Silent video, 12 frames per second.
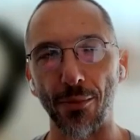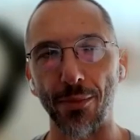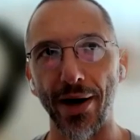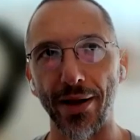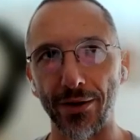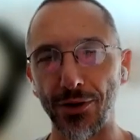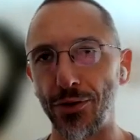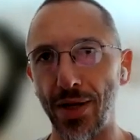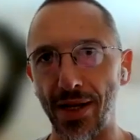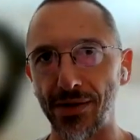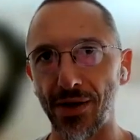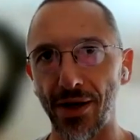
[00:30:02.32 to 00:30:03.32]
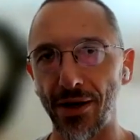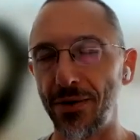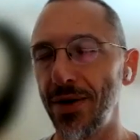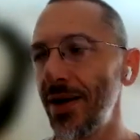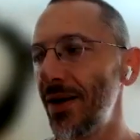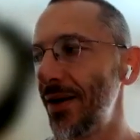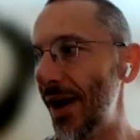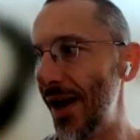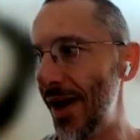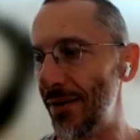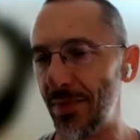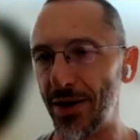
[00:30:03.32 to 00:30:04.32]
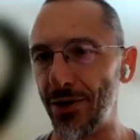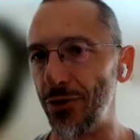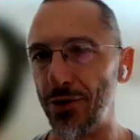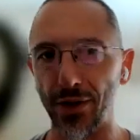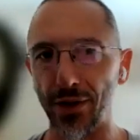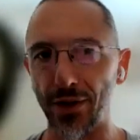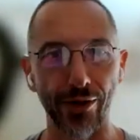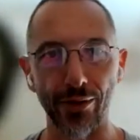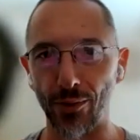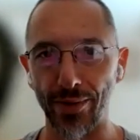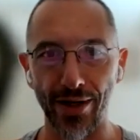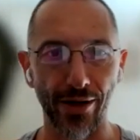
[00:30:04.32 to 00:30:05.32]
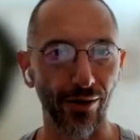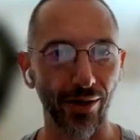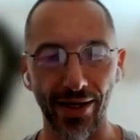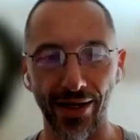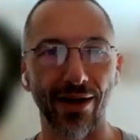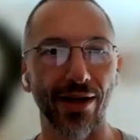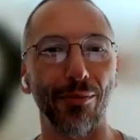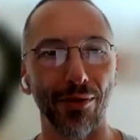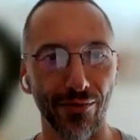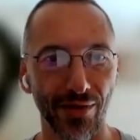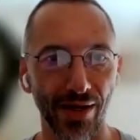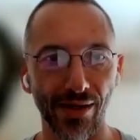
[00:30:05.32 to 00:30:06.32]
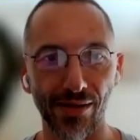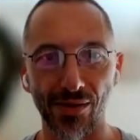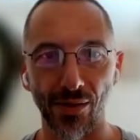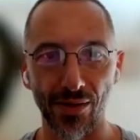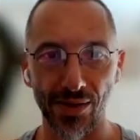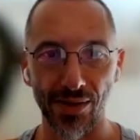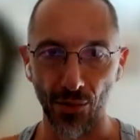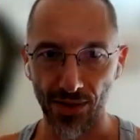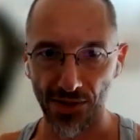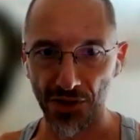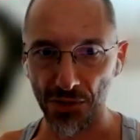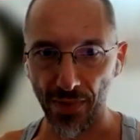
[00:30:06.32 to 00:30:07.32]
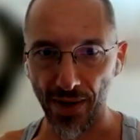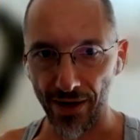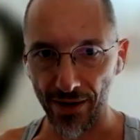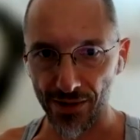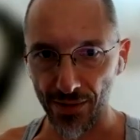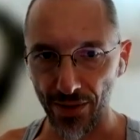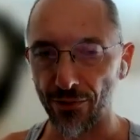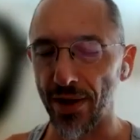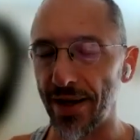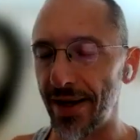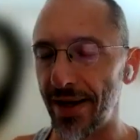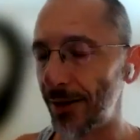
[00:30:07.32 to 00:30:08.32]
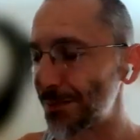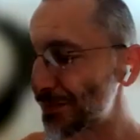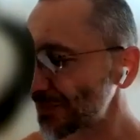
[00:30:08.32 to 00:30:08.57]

bottle 2 days ago, and my new delivery will be here in a couple of days. So I always have one spare so I don't run out.